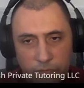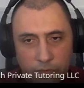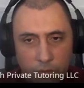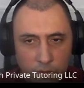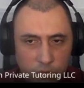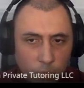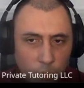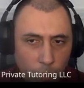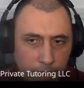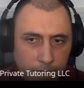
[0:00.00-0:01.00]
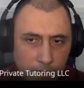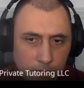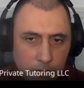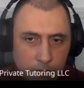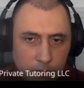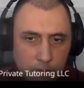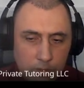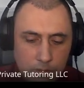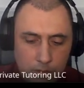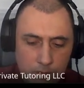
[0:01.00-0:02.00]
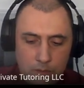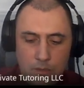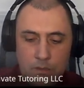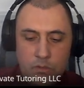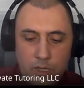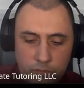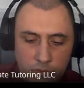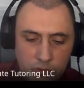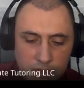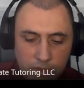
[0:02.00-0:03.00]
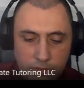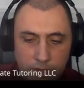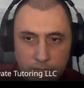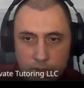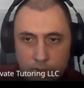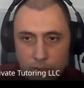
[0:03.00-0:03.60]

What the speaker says: for to wear, you have to use the verb